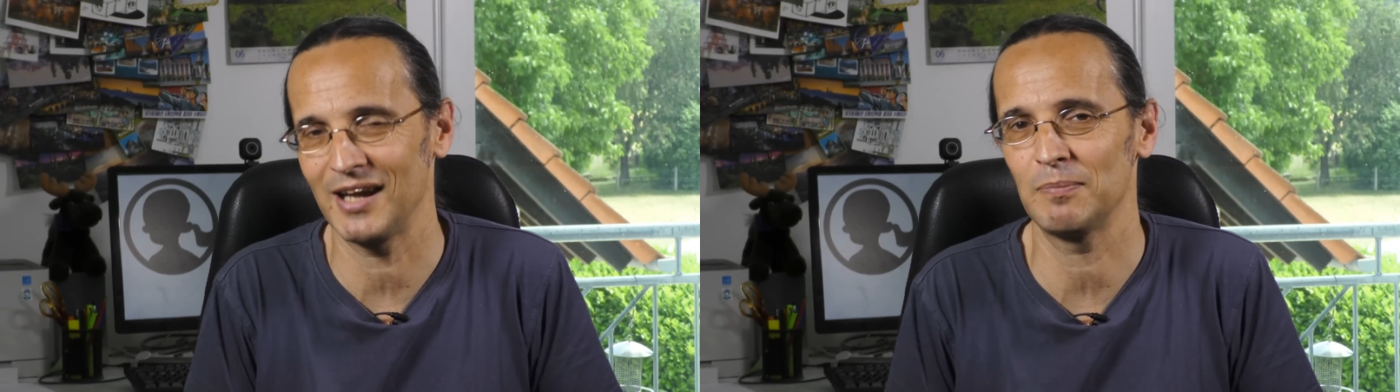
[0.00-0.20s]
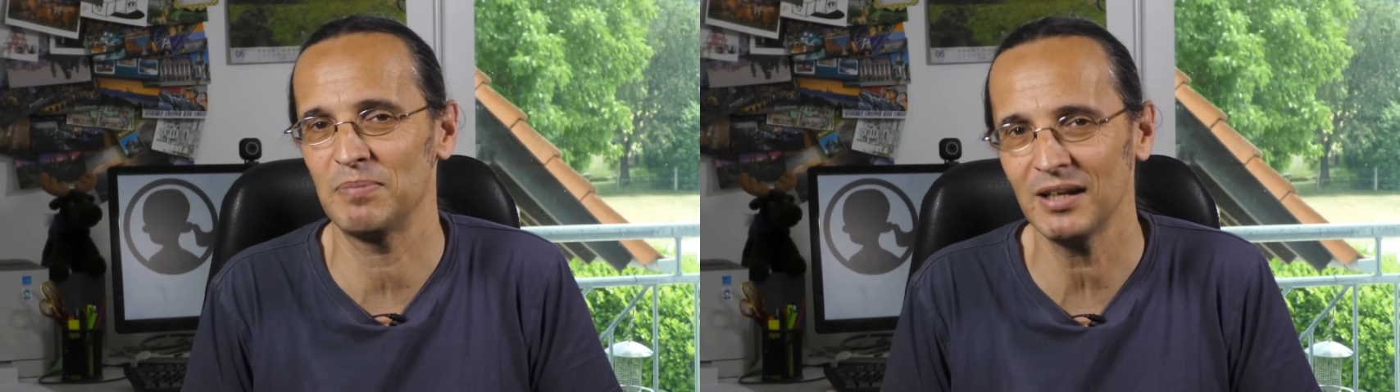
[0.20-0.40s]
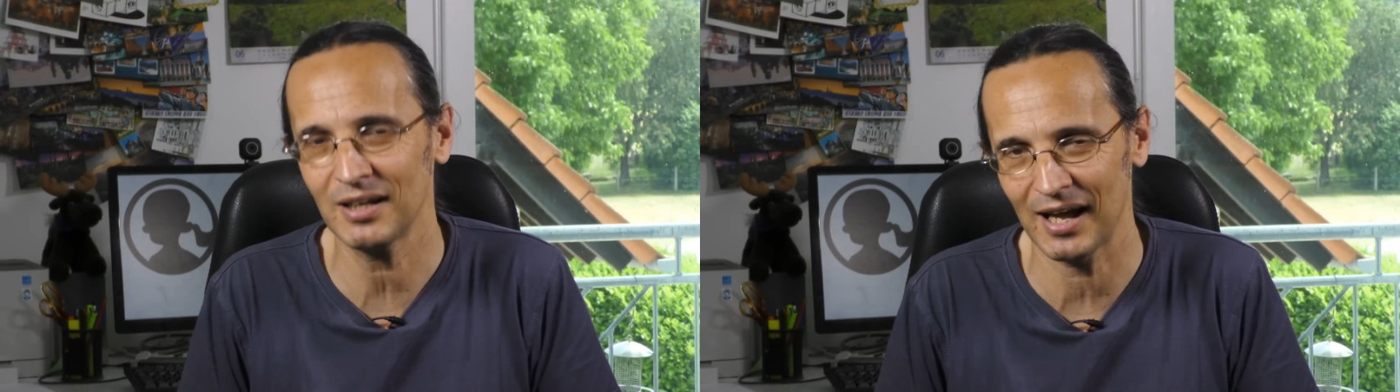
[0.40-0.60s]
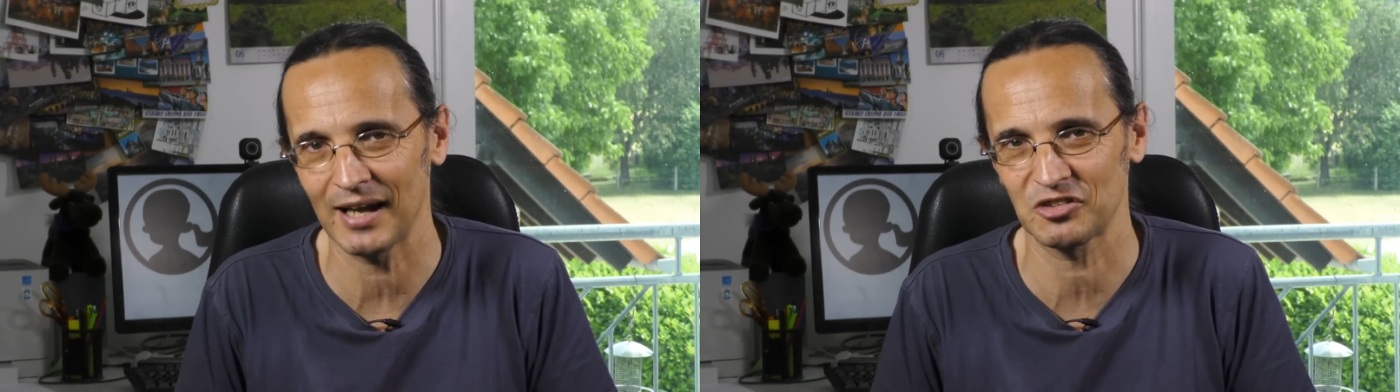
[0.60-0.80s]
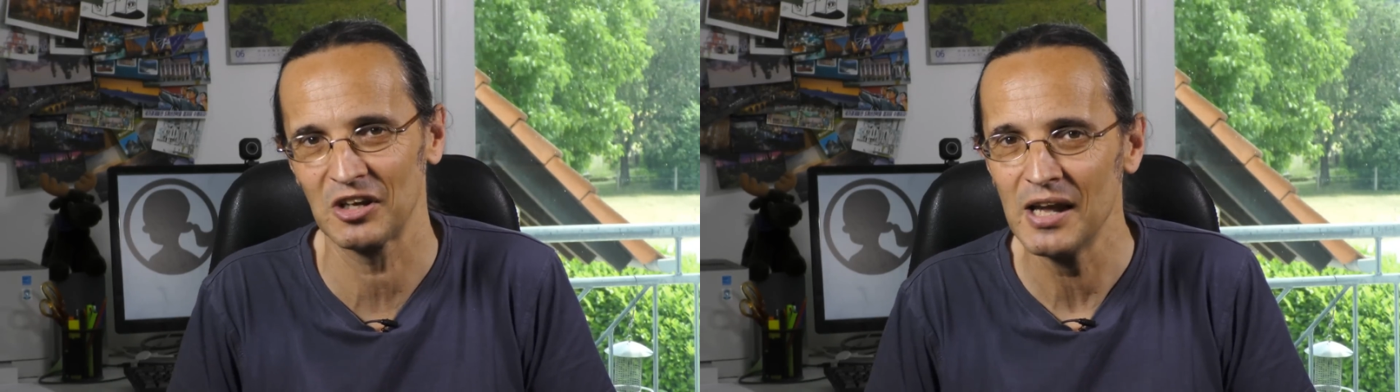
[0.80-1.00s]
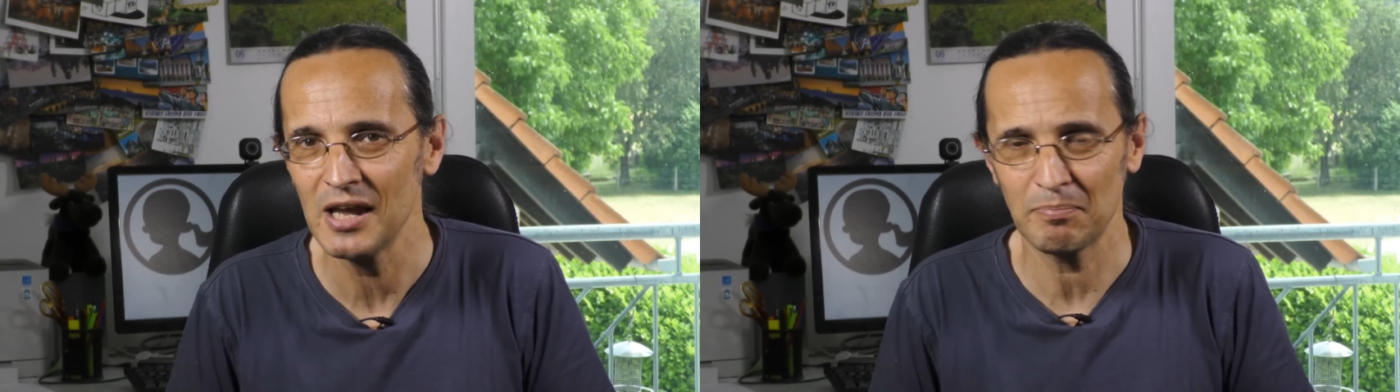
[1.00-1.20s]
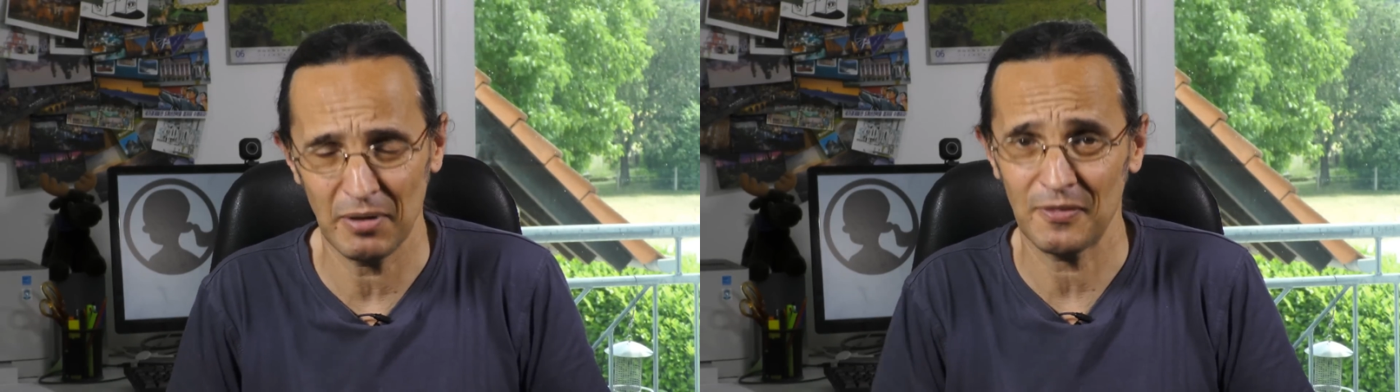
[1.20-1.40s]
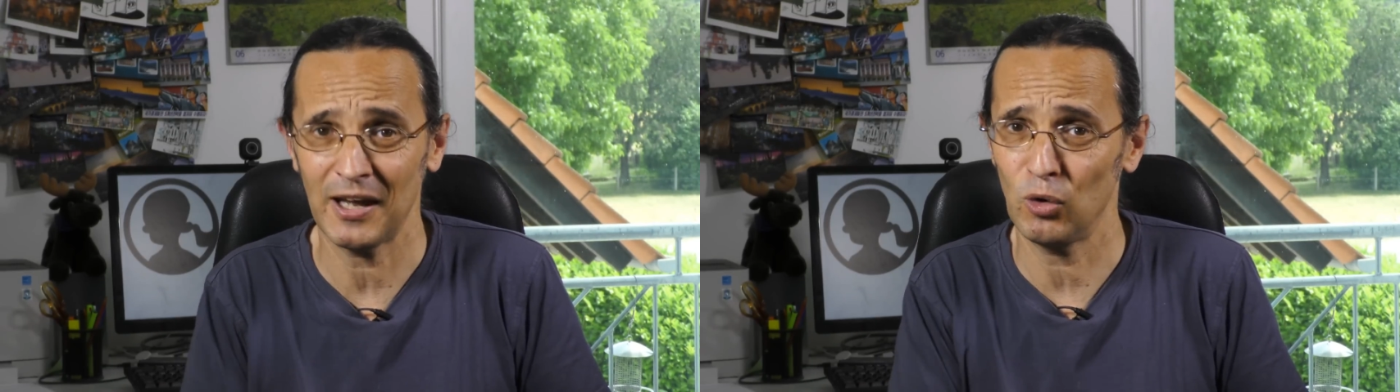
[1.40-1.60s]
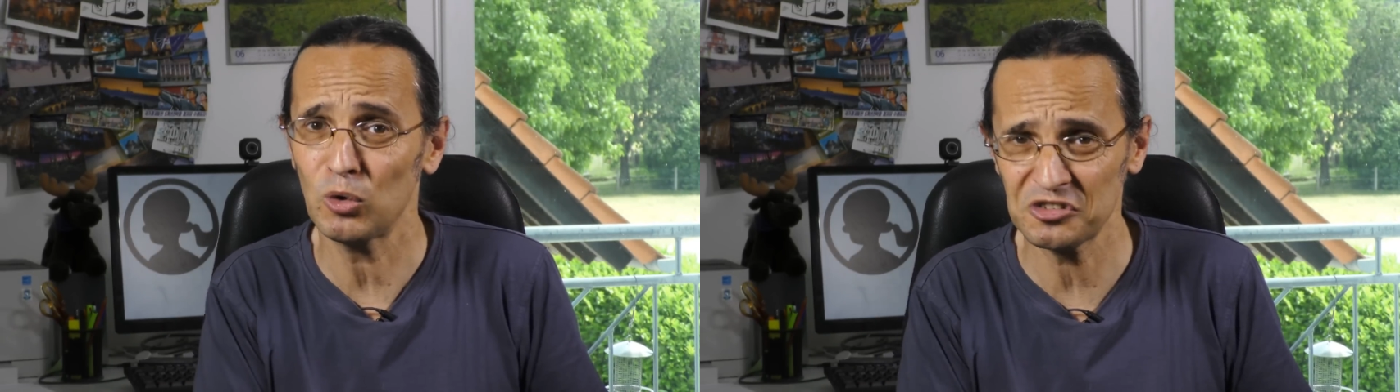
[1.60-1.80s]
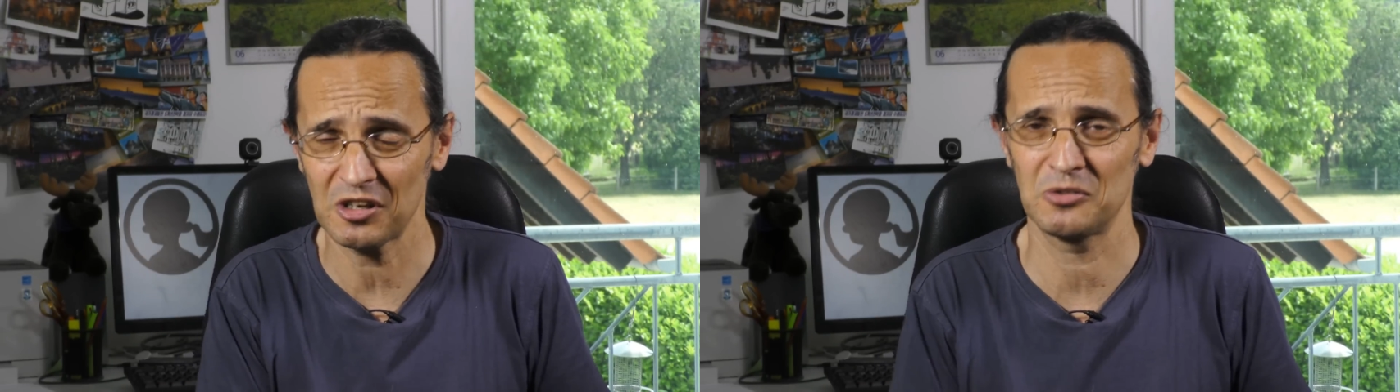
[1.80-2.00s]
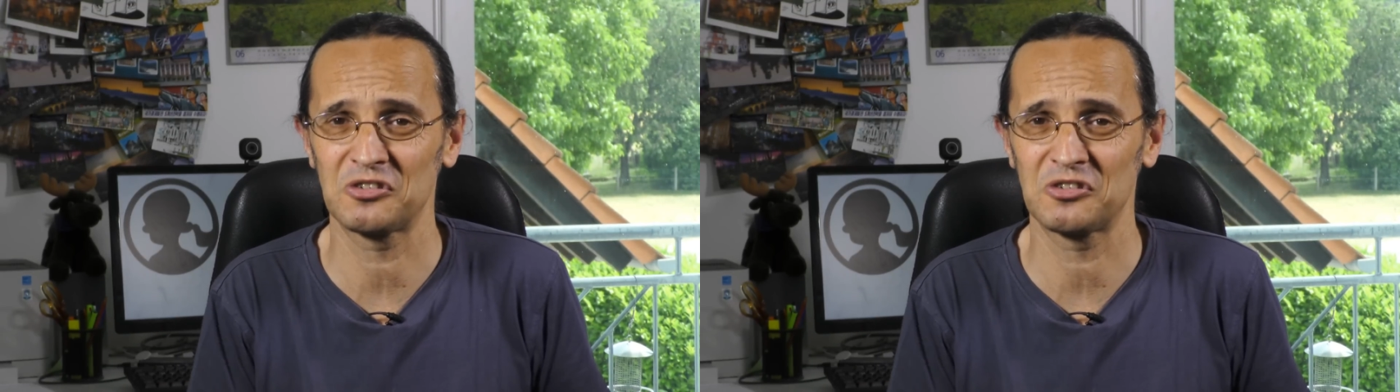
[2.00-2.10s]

a pickaxe, but they also